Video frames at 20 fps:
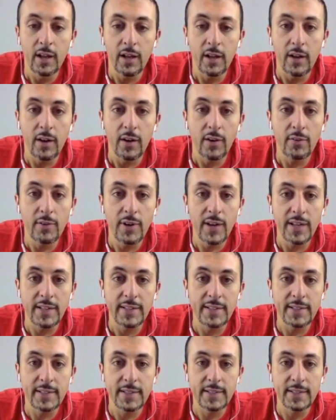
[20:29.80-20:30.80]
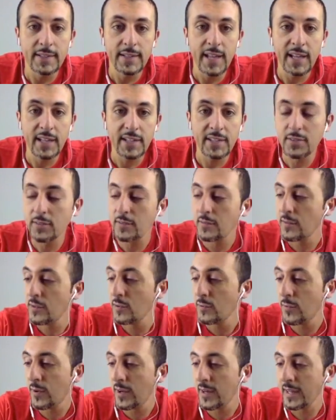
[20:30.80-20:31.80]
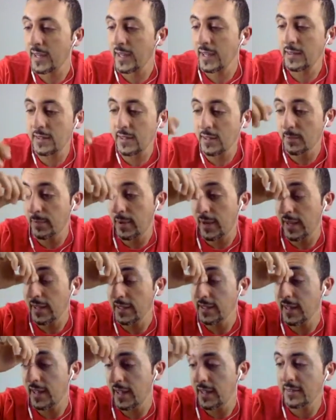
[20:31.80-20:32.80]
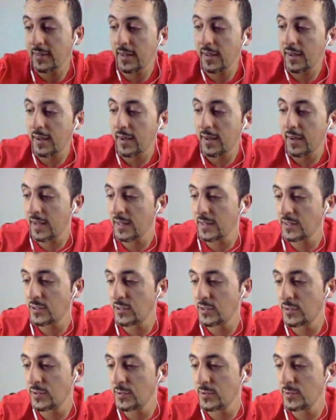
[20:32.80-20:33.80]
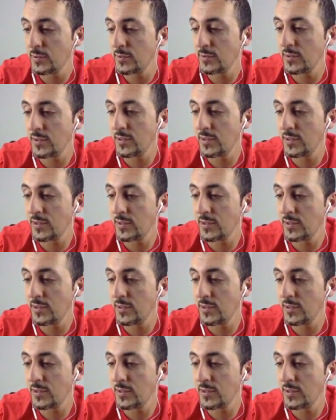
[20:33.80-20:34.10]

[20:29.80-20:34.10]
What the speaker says: All right, next, you want to get this podcast onto